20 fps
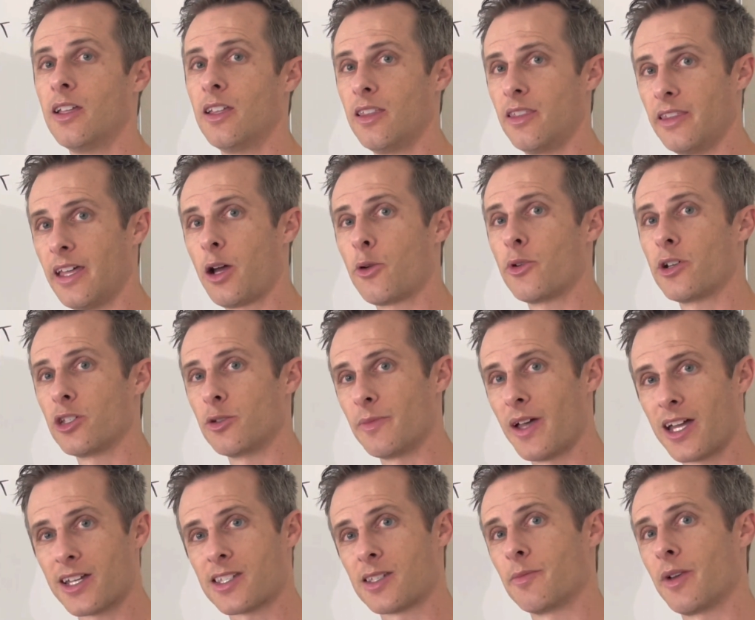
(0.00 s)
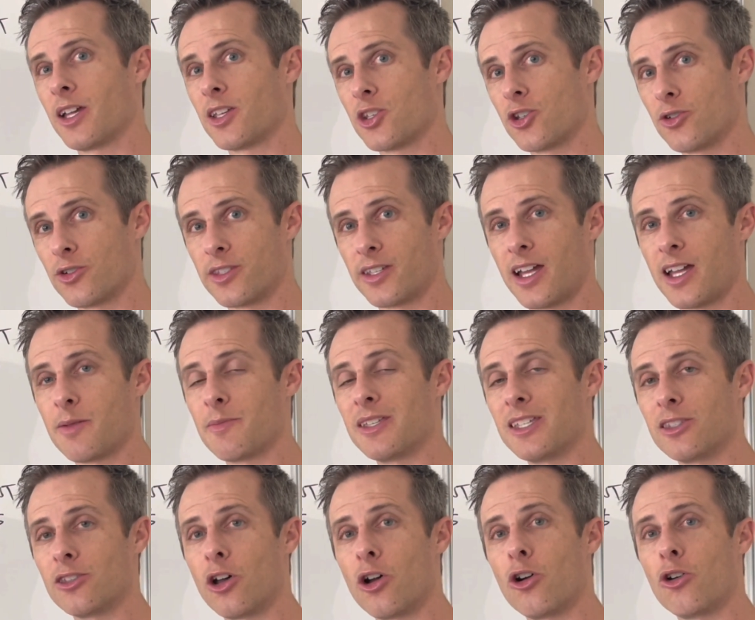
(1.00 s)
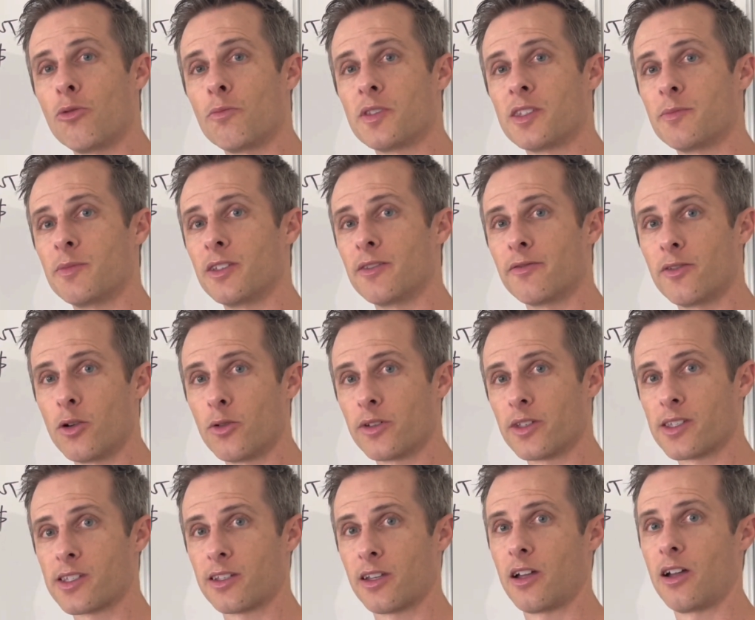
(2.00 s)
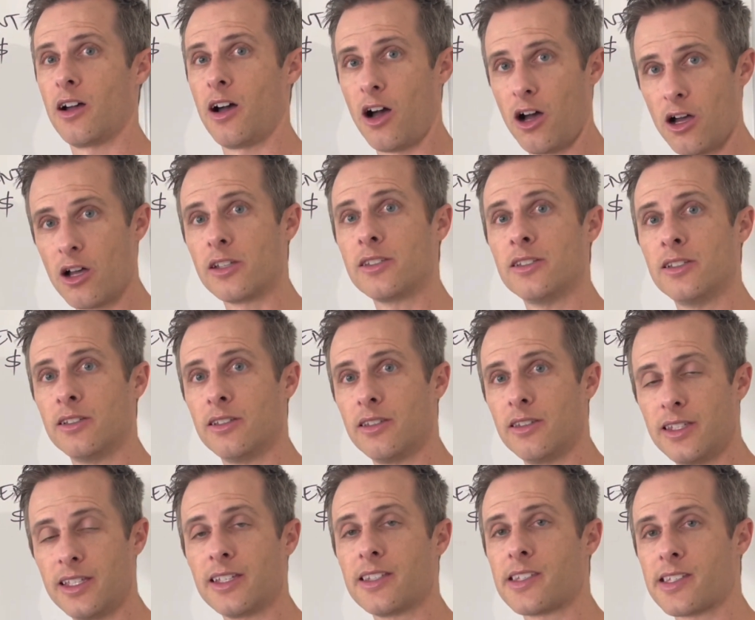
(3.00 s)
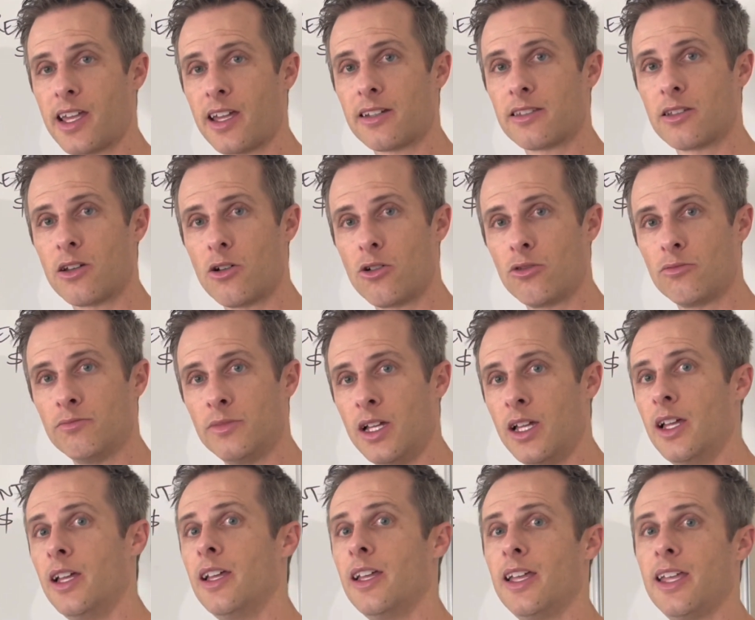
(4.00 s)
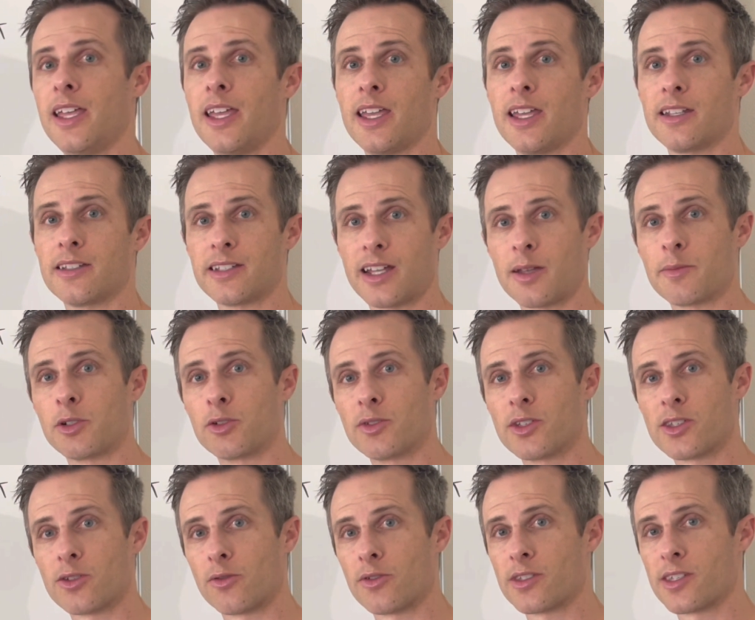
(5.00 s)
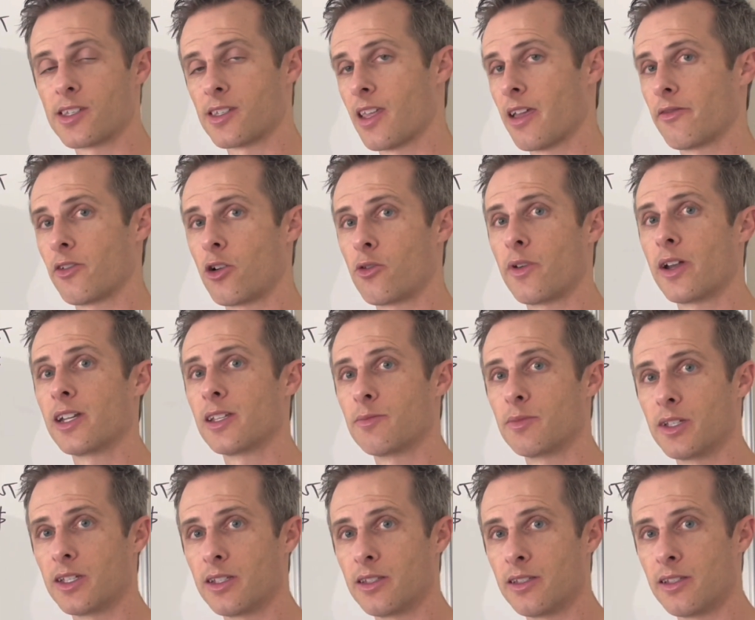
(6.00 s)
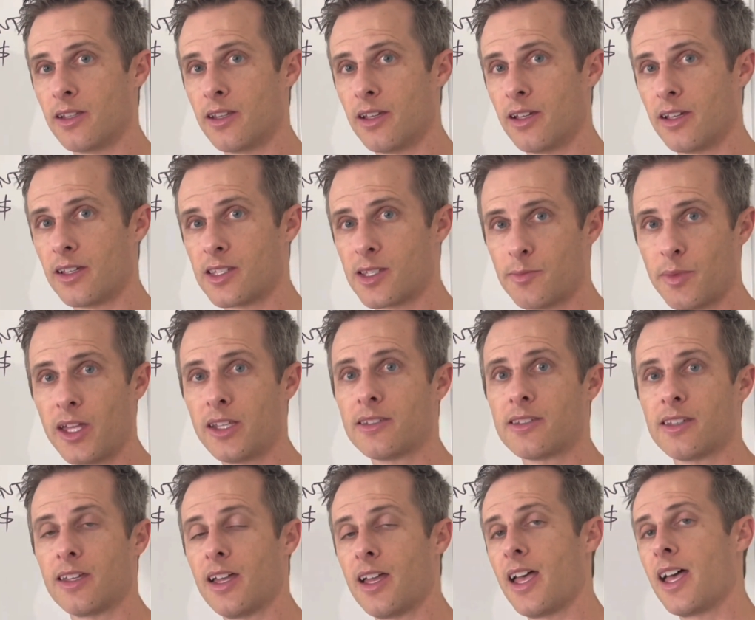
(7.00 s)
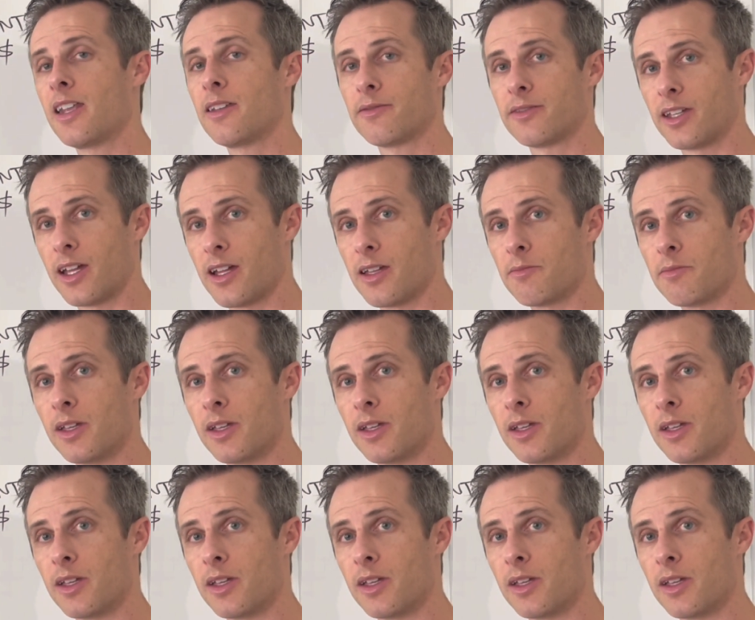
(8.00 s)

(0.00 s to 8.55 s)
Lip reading: That way you maximize your time in the home to be focused on the inside of the home, and time and resources have already been spent ahead of time